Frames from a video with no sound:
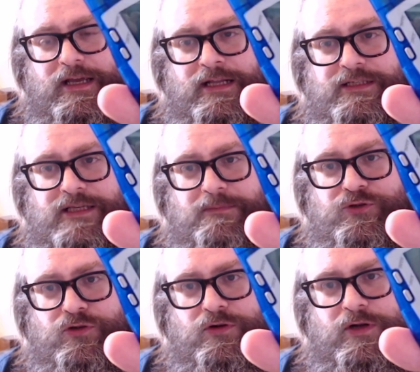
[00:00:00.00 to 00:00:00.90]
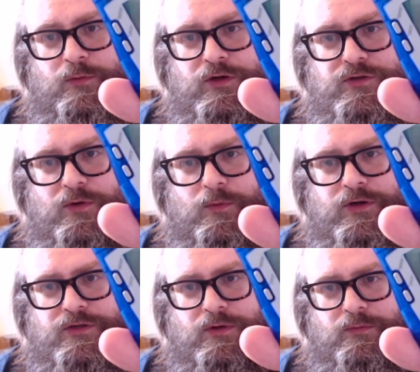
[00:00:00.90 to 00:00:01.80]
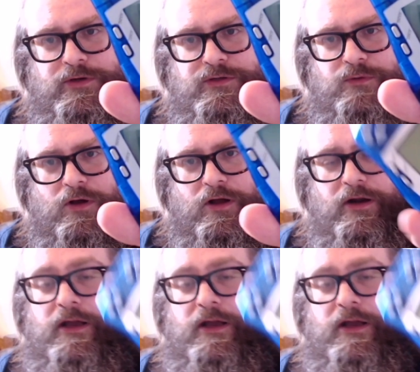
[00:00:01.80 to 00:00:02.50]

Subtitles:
Inception. Wonderswan.